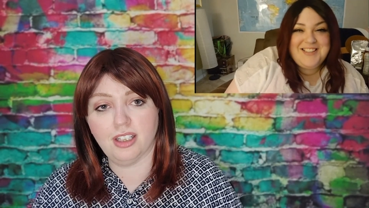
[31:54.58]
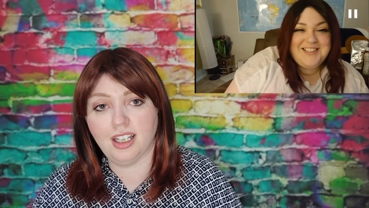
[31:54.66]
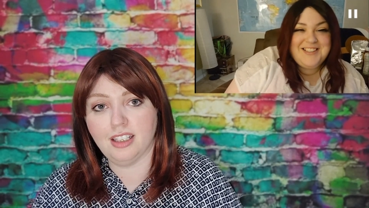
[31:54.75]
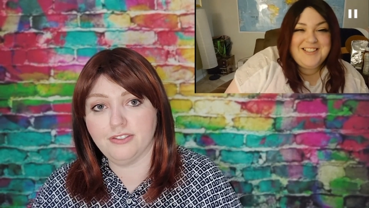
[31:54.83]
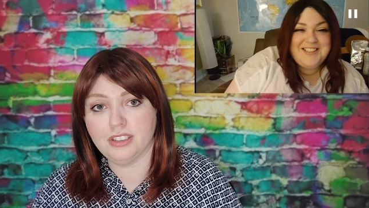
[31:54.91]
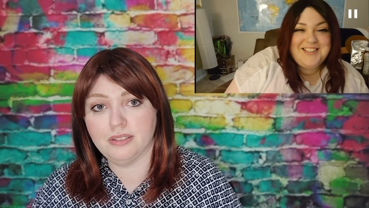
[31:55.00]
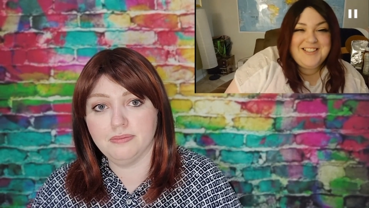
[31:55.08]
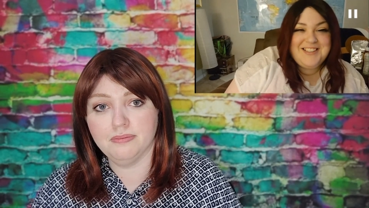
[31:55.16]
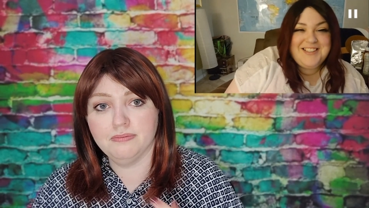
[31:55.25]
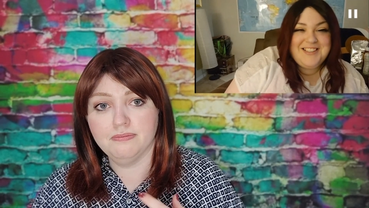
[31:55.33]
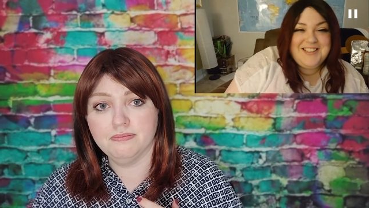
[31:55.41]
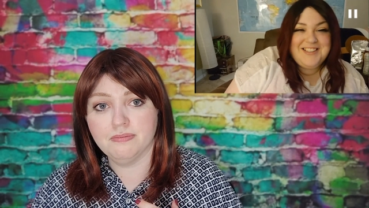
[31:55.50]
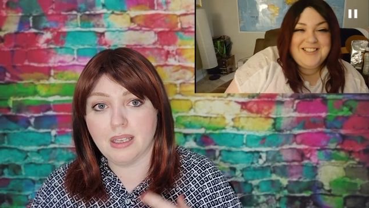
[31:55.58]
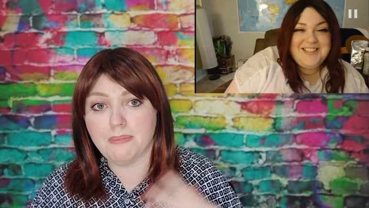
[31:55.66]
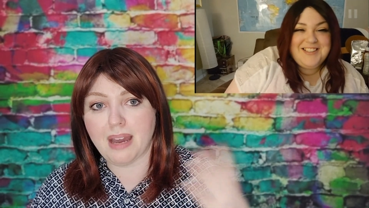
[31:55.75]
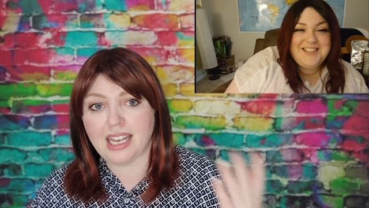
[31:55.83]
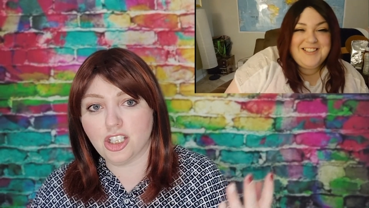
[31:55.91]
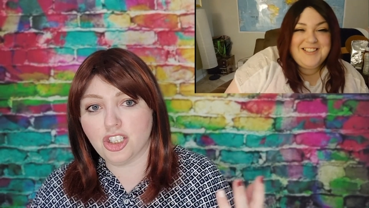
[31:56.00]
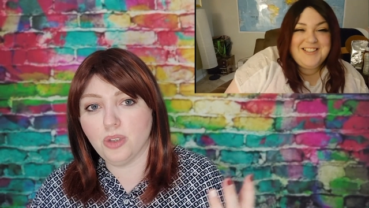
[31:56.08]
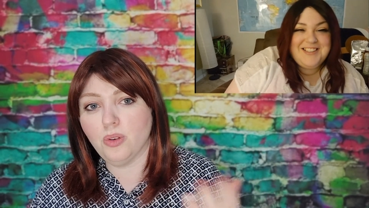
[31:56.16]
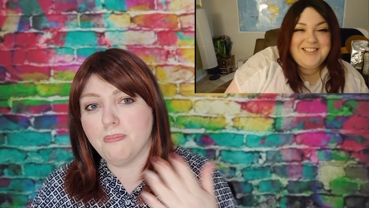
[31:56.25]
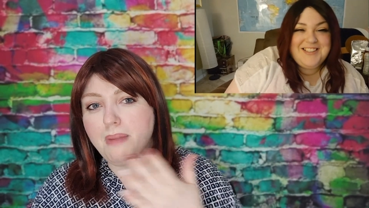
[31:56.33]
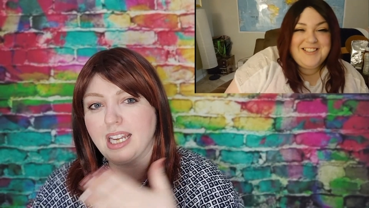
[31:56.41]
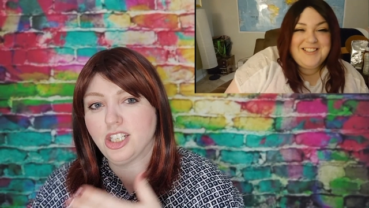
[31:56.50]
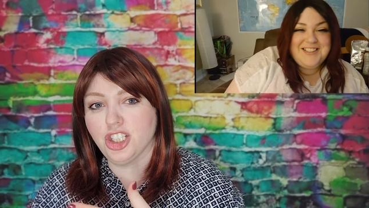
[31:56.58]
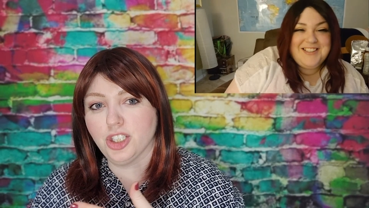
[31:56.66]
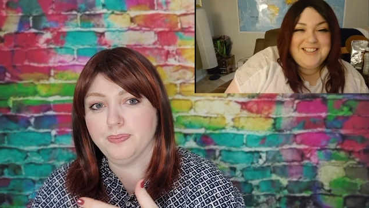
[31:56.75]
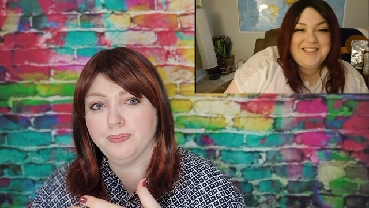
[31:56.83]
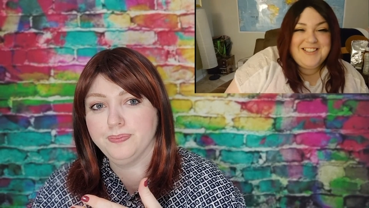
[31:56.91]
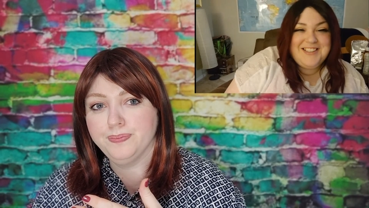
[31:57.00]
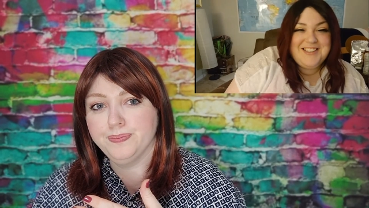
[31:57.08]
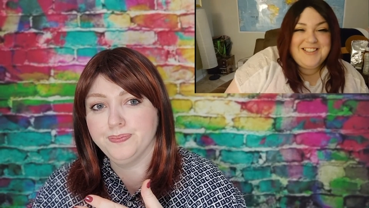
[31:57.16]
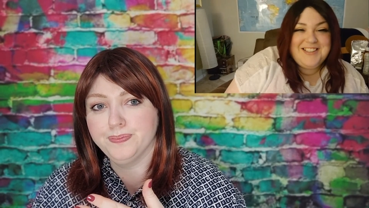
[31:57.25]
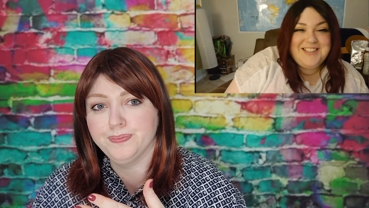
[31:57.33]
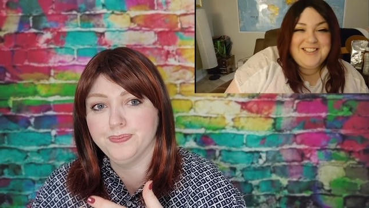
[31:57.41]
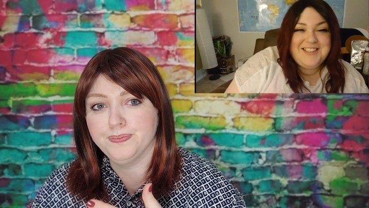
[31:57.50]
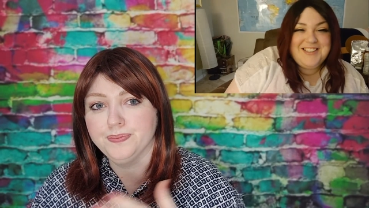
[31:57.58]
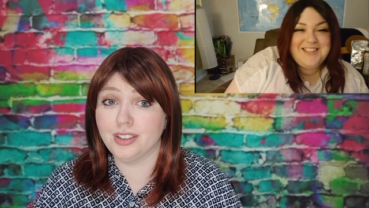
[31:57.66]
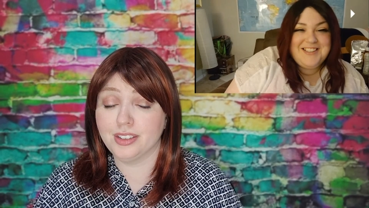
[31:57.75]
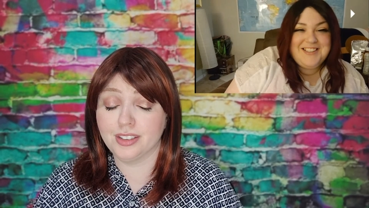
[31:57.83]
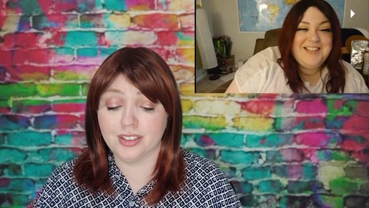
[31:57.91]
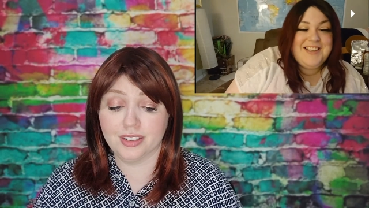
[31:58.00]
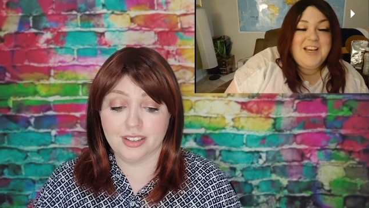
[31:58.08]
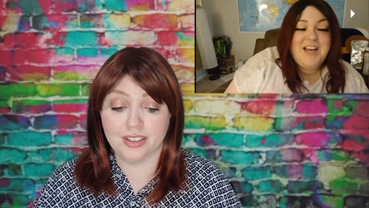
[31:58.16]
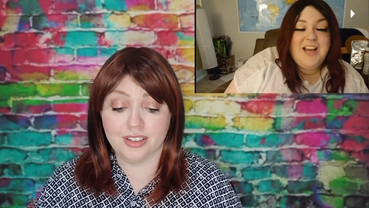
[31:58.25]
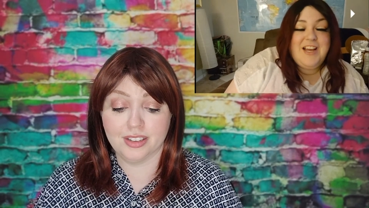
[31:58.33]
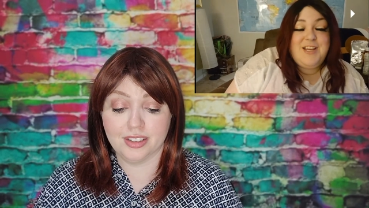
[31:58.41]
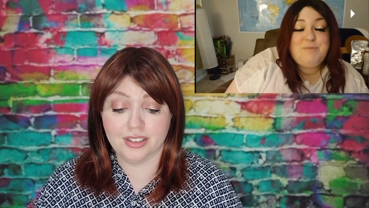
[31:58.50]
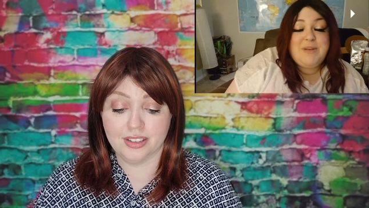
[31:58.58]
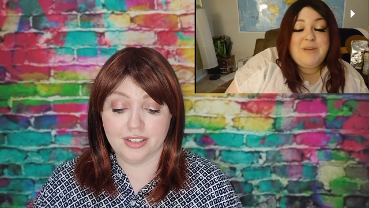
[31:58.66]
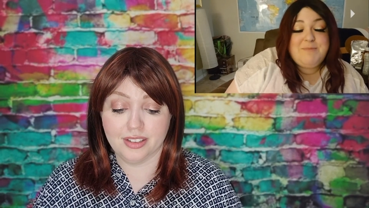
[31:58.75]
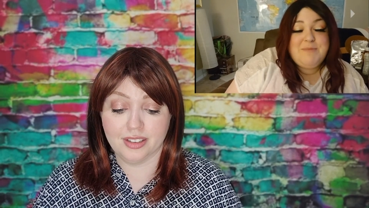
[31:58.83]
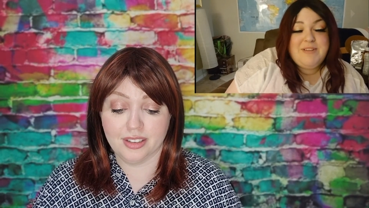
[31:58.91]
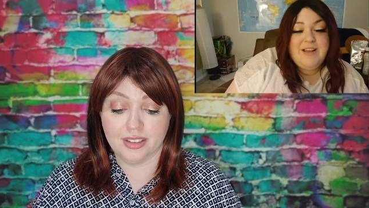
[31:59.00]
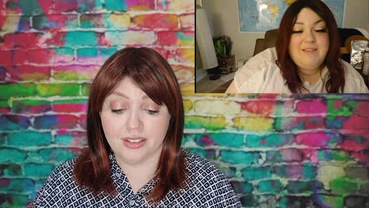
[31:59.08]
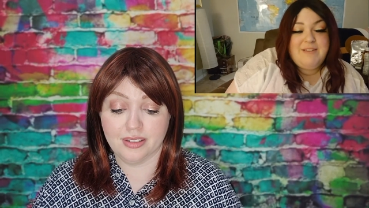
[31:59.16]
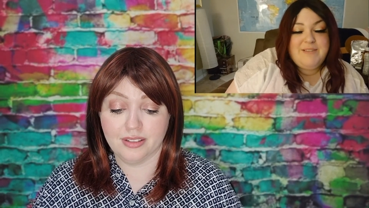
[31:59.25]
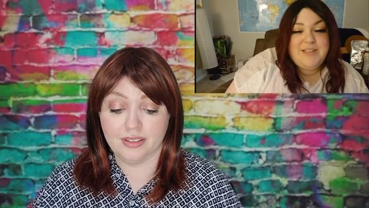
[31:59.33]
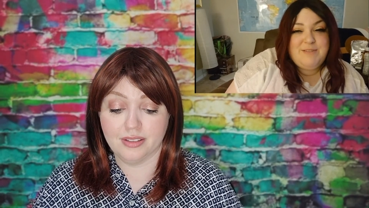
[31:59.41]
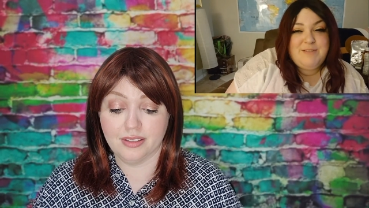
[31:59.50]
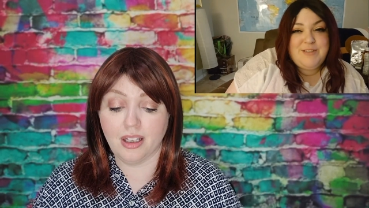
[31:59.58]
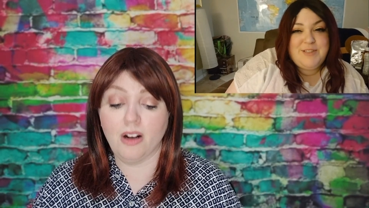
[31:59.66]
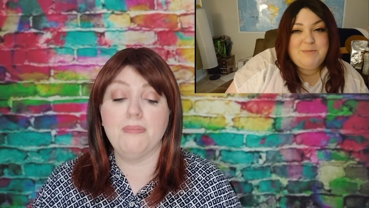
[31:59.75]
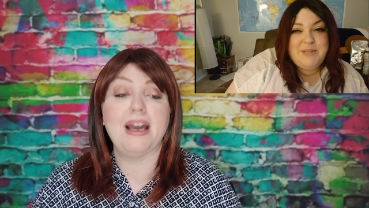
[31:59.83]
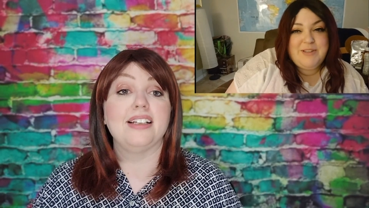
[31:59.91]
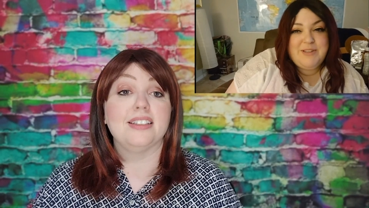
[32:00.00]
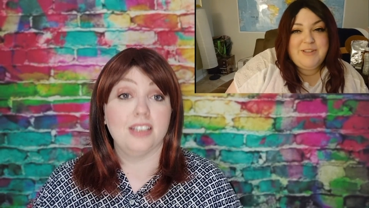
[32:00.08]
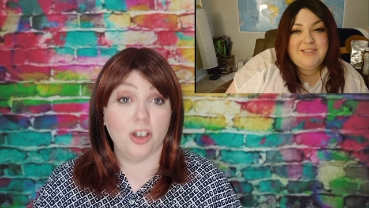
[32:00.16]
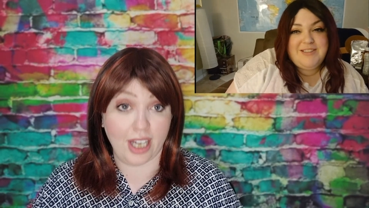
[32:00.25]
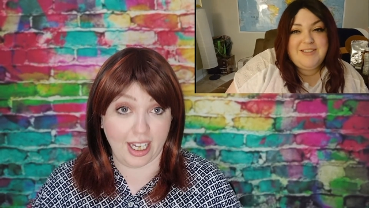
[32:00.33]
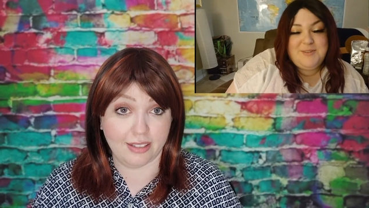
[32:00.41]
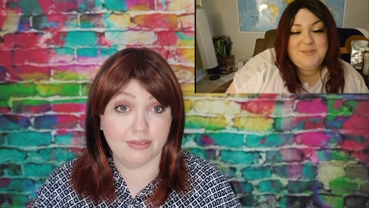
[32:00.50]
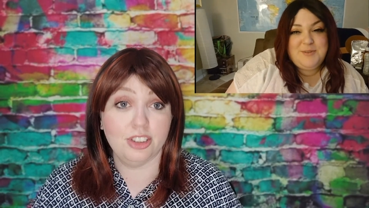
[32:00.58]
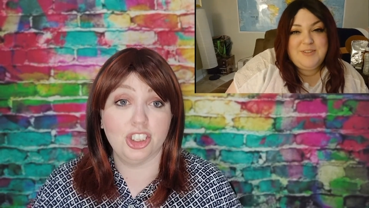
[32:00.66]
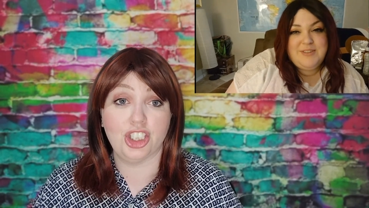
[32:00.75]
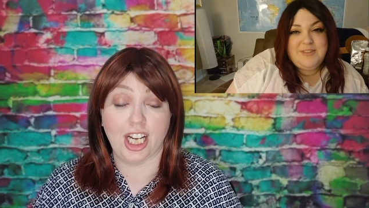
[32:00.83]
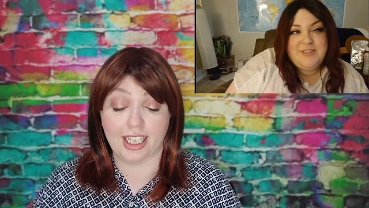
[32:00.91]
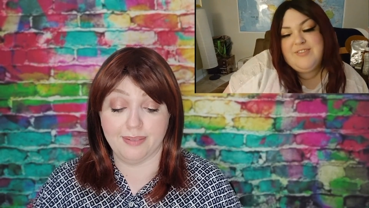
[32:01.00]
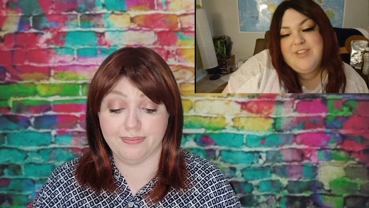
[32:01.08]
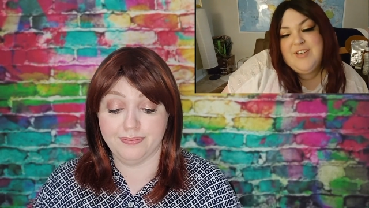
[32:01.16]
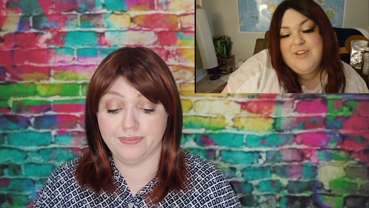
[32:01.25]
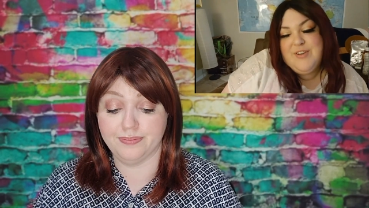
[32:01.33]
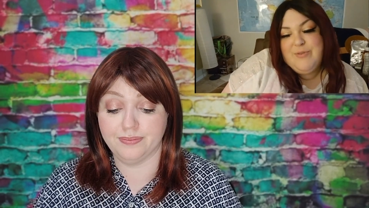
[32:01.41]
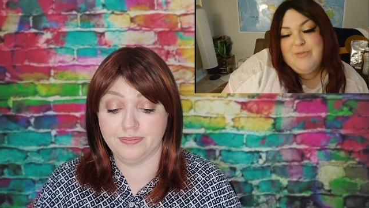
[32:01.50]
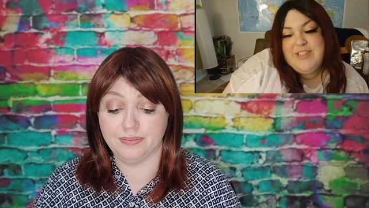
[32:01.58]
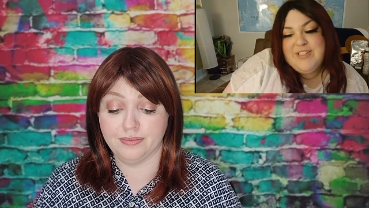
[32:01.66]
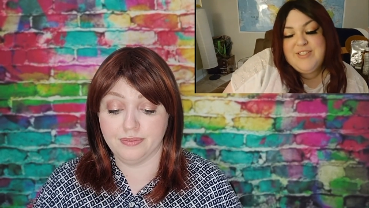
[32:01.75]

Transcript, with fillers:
Speaker 1: you laugh? Makes you or made
Speaker 2: you? He makes me laugh and he feeds oh, me. Oh, makes. Okay, just checking. When it's